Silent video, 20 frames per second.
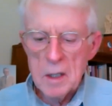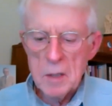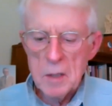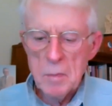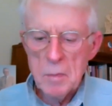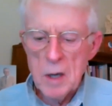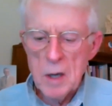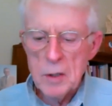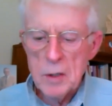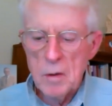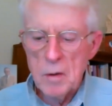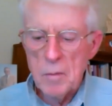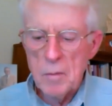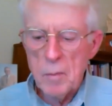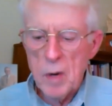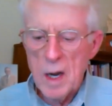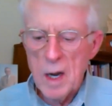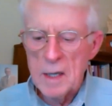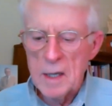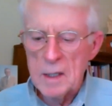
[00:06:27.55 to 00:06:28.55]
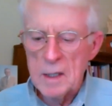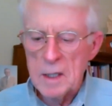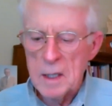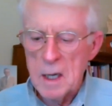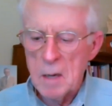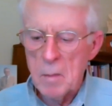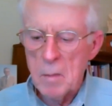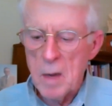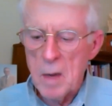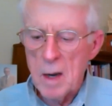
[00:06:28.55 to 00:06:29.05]
special place
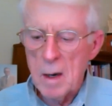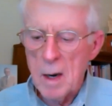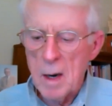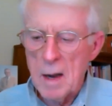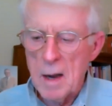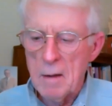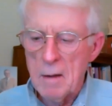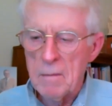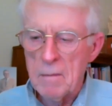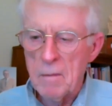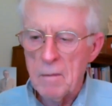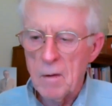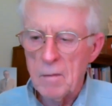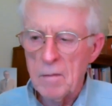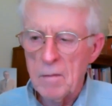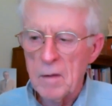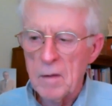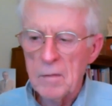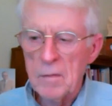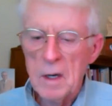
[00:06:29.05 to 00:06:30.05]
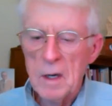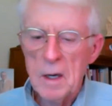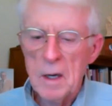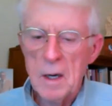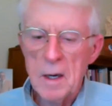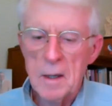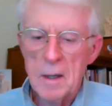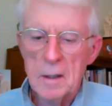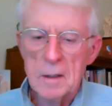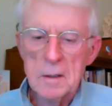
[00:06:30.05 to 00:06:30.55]
in my life for 50
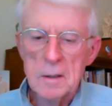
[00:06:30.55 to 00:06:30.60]
years.